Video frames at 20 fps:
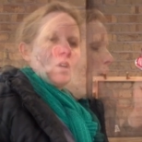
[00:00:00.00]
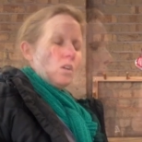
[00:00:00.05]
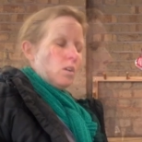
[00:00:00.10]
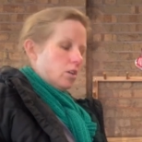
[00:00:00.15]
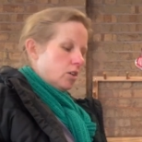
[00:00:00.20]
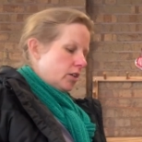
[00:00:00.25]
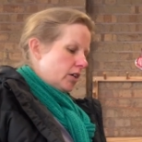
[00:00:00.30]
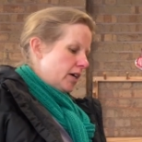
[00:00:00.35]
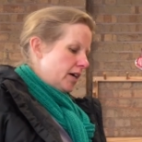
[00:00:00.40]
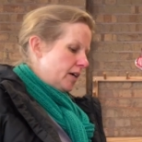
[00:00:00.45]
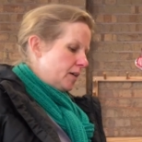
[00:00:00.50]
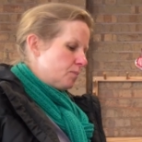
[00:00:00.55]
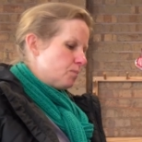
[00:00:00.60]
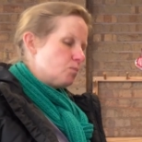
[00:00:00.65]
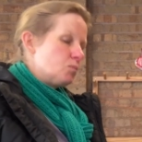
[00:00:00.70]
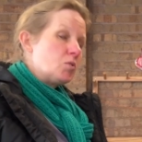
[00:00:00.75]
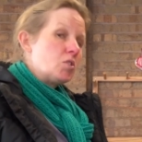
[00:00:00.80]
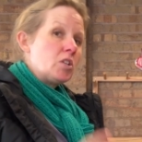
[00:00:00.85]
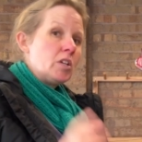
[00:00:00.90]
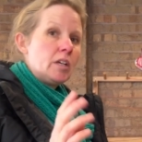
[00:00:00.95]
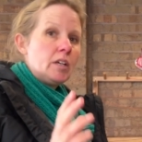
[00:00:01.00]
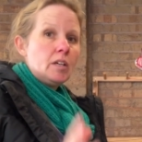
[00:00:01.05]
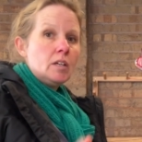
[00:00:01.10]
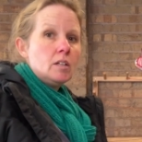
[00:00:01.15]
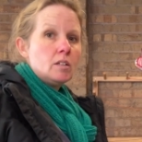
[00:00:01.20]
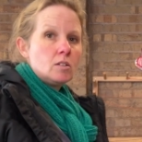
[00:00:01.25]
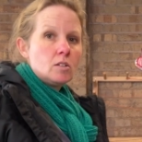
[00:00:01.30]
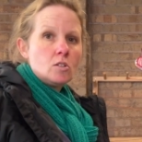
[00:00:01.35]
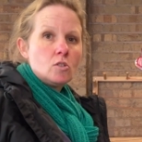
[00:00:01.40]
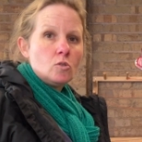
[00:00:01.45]
Okay, tea
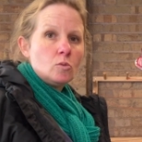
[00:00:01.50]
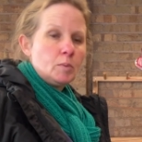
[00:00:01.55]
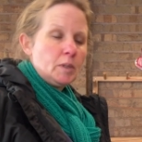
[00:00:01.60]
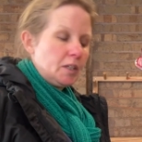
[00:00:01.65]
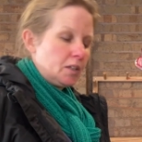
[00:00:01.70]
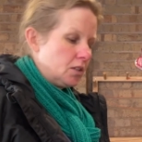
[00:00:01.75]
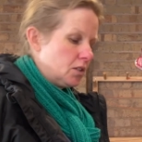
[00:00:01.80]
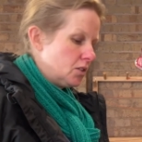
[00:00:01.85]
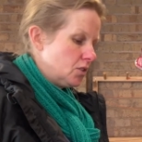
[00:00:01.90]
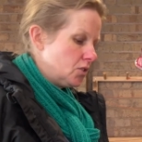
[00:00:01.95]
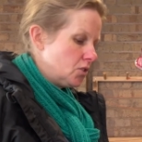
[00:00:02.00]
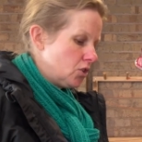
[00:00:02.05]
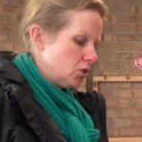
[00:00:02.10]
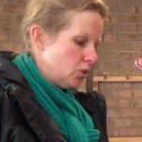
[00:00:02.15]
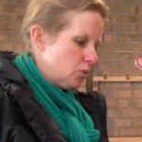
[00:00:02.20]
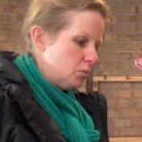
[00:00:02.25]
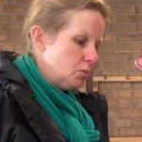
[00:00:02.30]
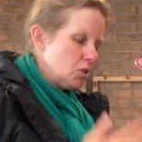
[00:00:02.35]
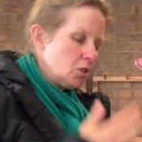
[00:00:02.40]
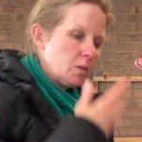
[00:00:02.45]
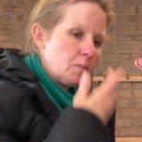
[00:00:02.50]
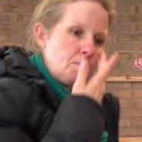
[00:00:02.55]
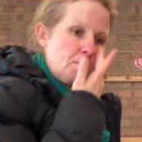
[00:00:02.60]
is still being consumed,